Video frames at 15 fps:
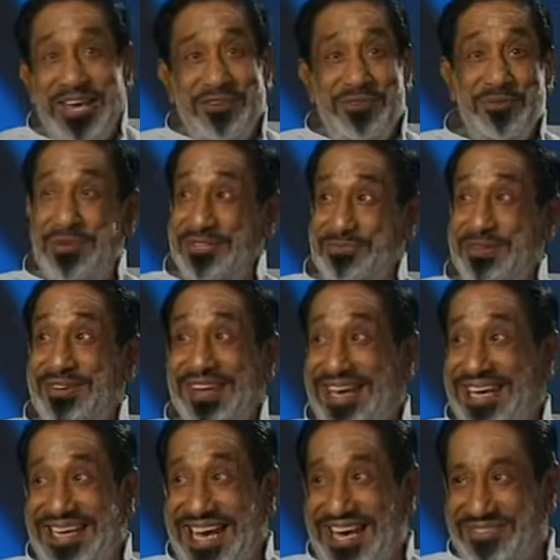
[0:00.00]
You must be very
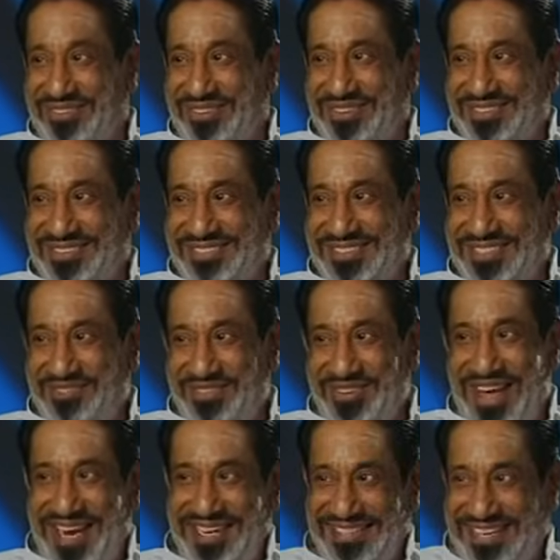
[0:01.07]
careful. If you
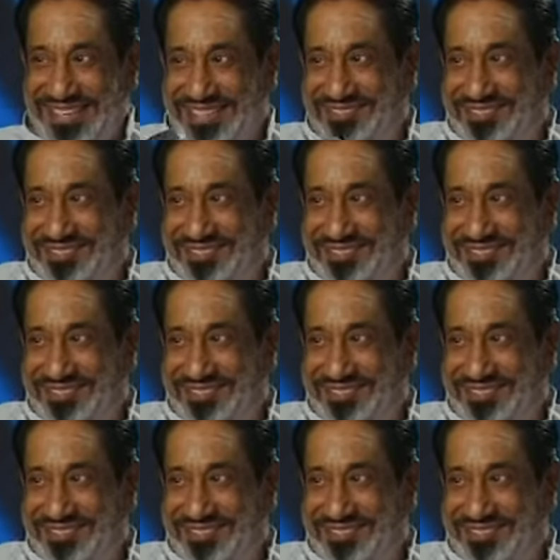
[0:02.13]
act that